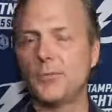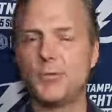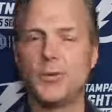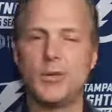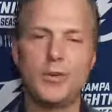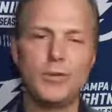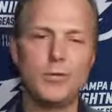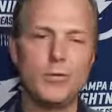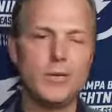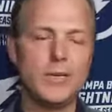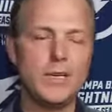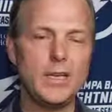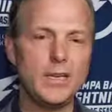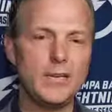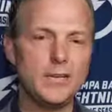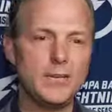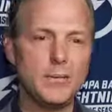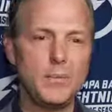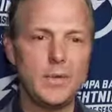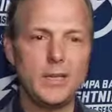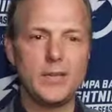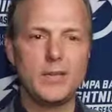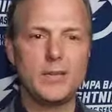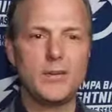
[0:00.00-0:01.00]
When you need to
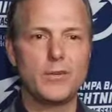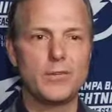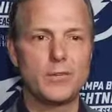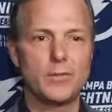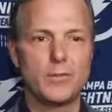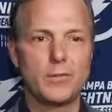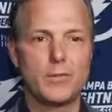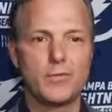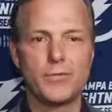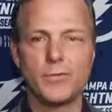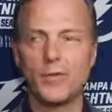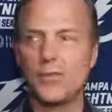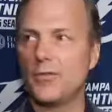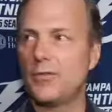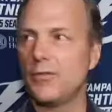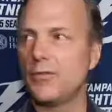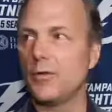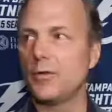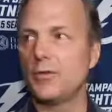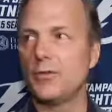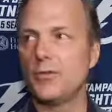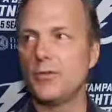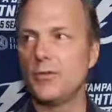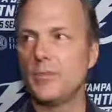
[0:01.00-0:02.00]
be in their zone for the
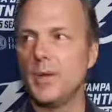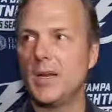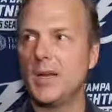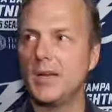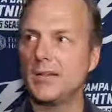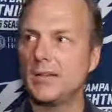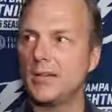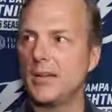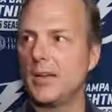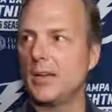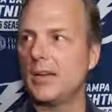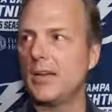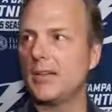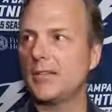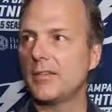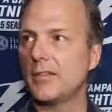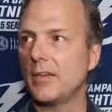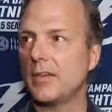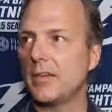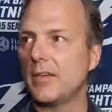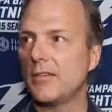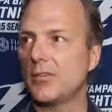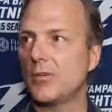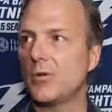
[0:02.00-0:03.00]
full two minutes, not
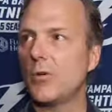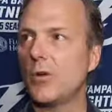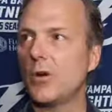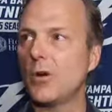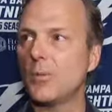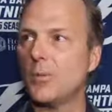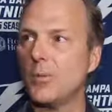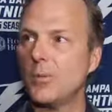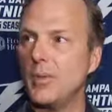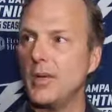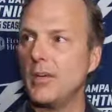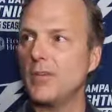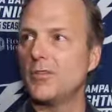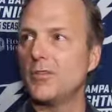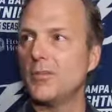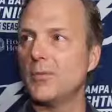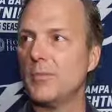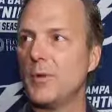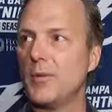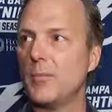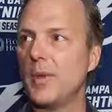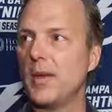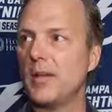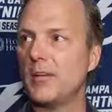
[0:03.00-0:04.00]
necessarily score, but make sure
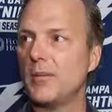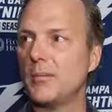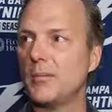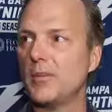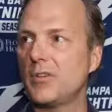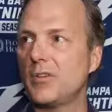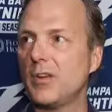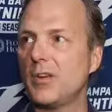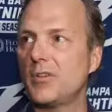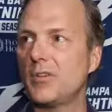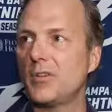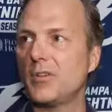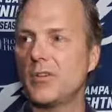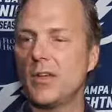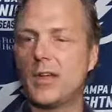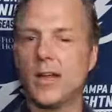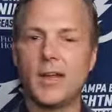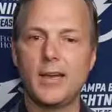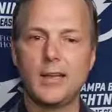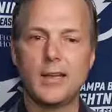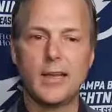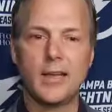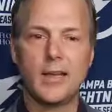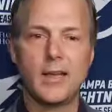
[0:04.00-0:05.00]
momentum is on your
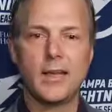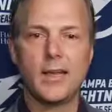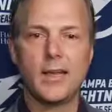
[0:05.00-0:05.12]
side,